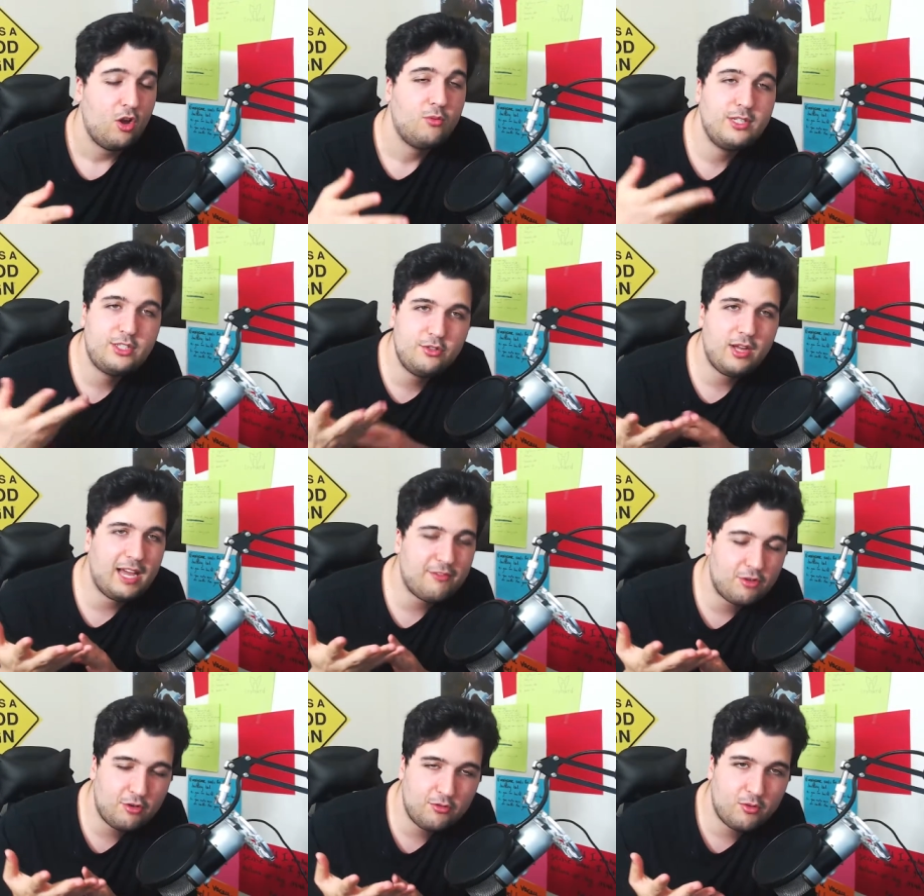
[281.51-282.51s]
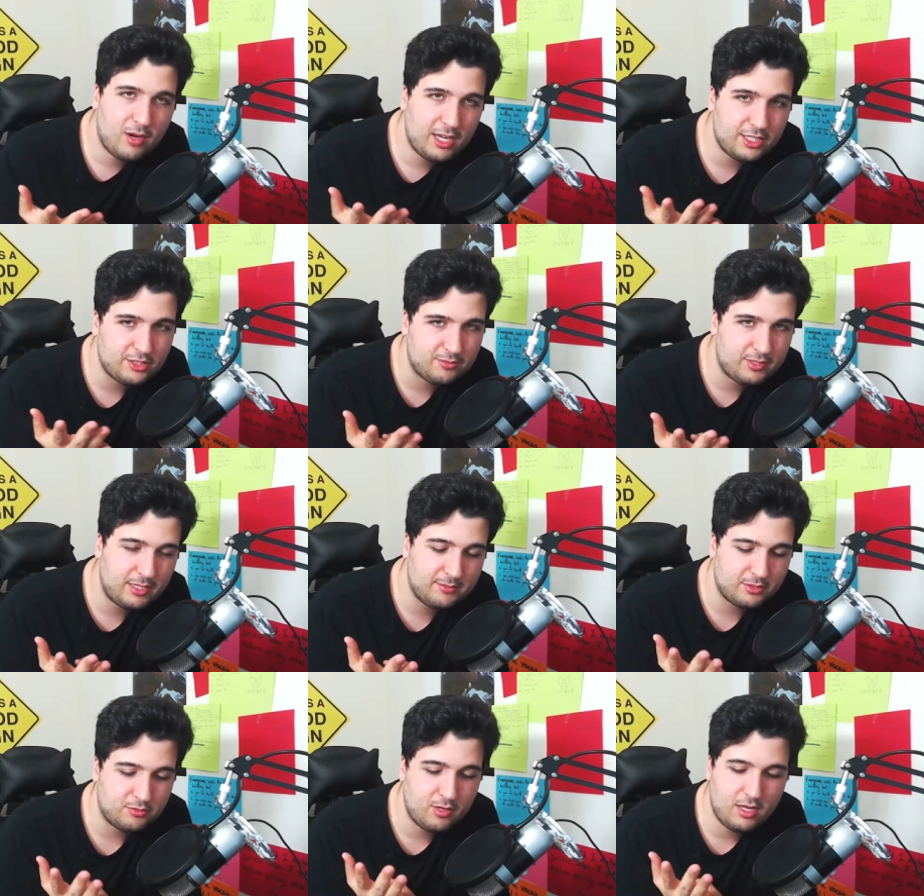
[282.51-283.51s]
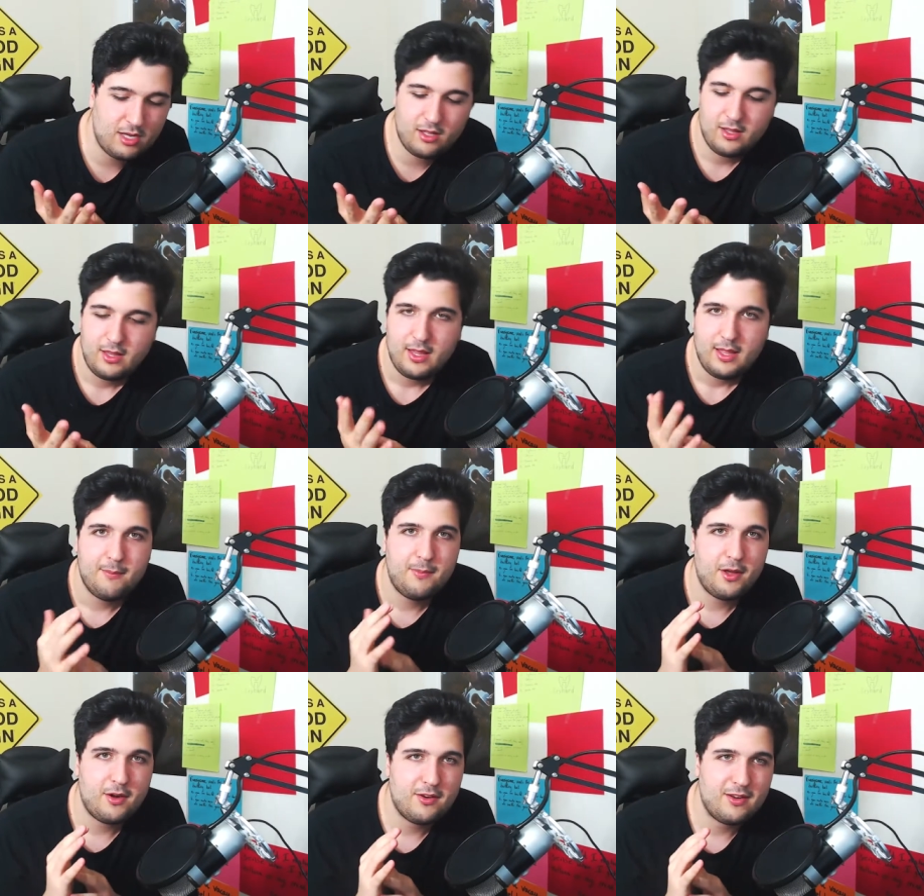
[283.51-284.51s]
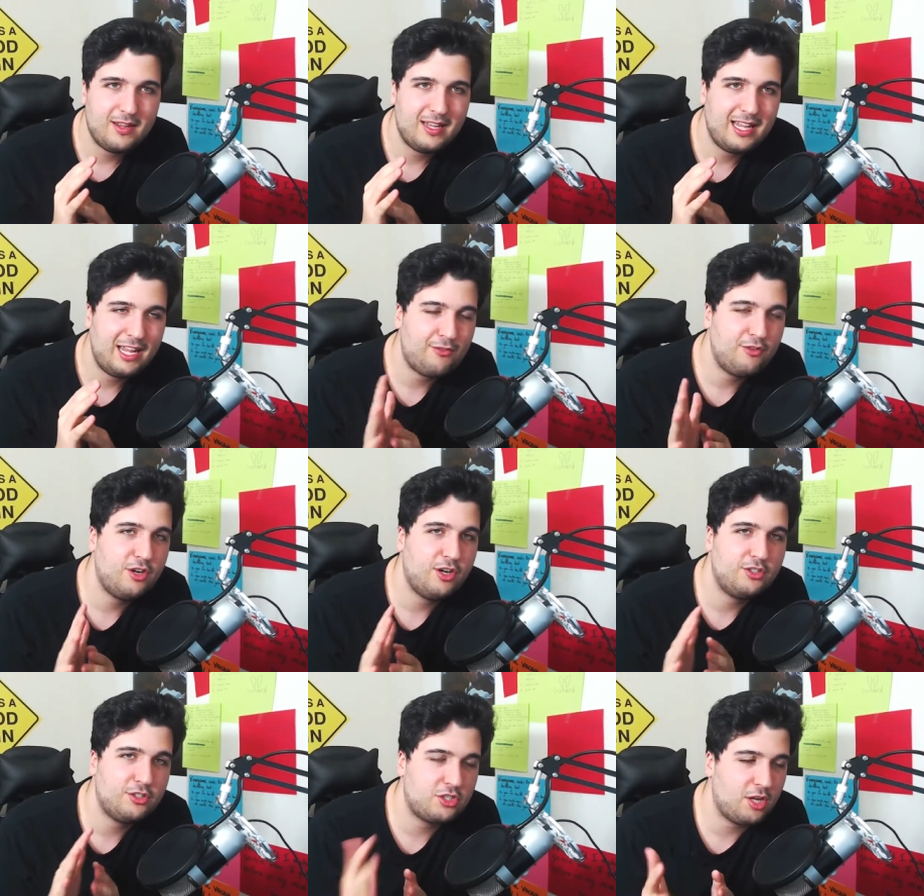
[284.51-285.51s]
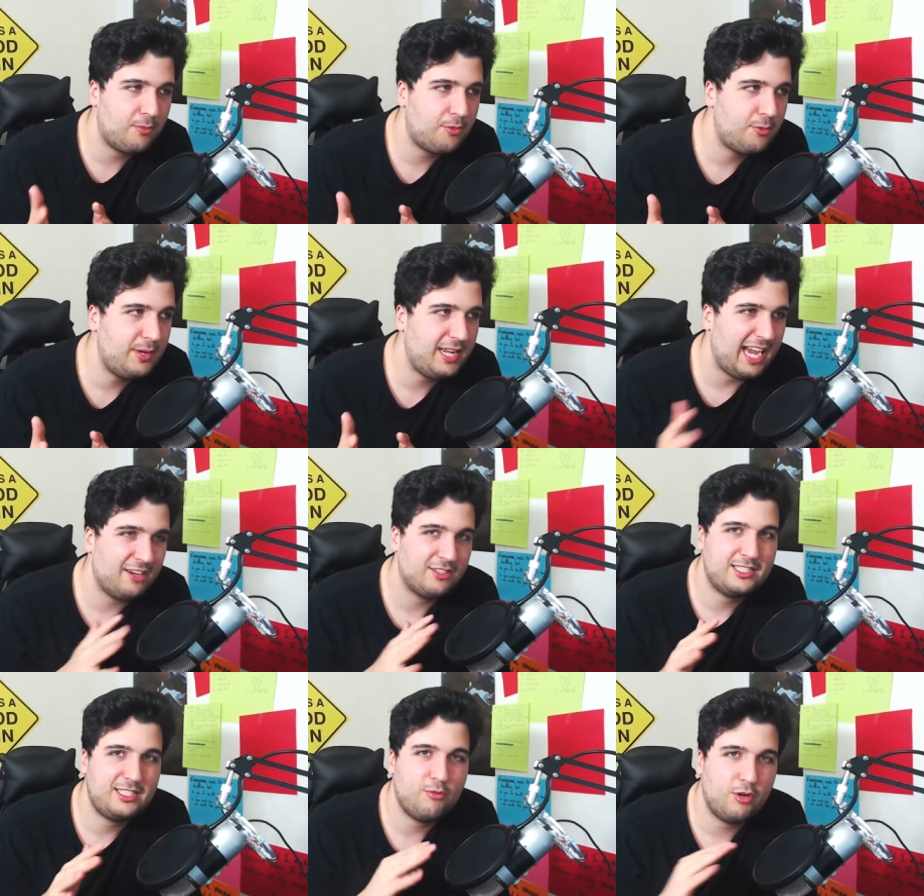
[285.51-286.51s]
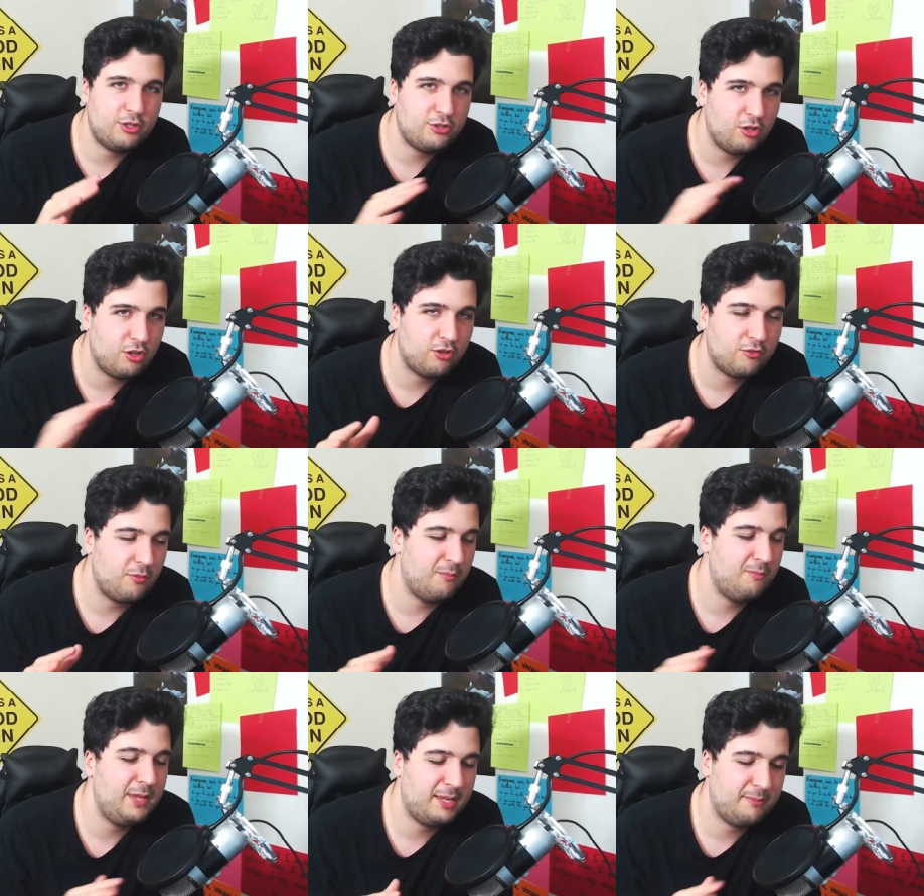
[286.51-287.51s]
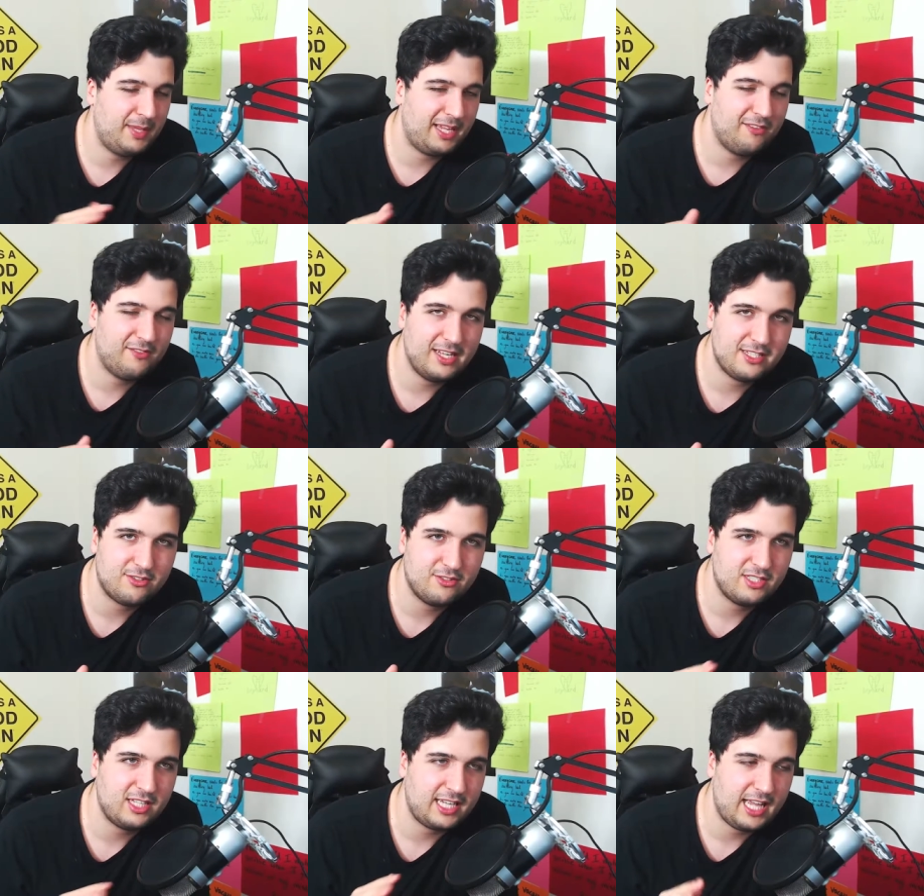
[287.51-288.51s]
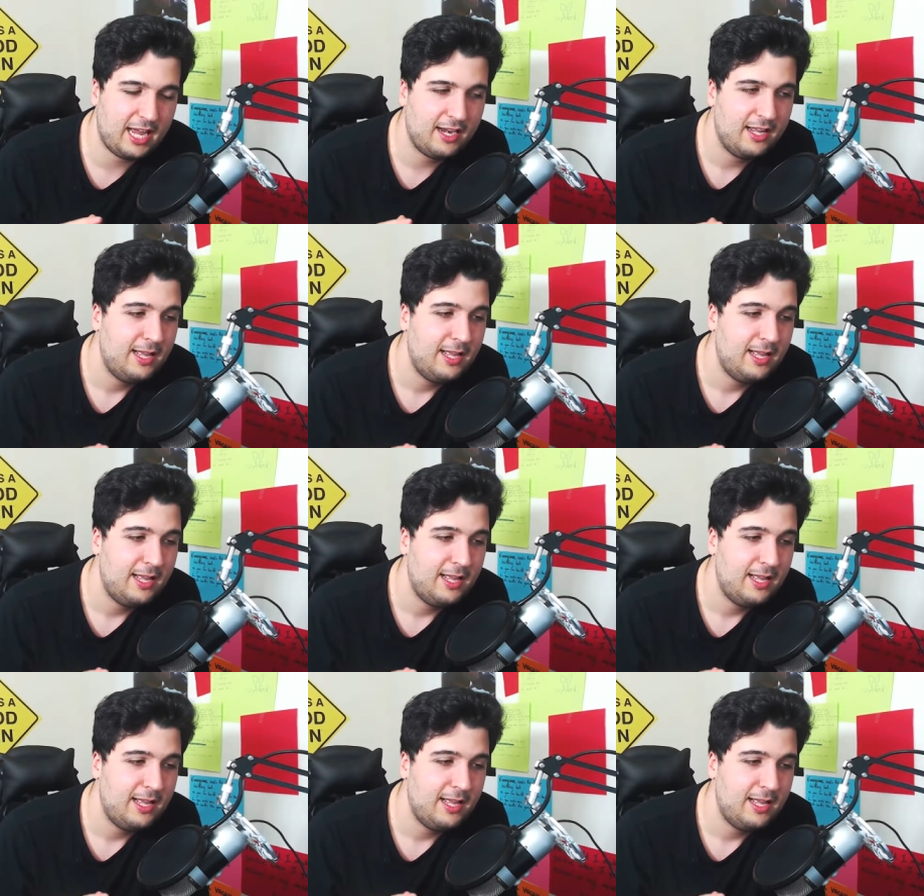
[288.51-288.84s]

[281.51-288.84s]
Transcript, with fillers: We do have Overwatch sometimes as well, but if you're not on the top three, I don't see why you should look for big, big investors like that.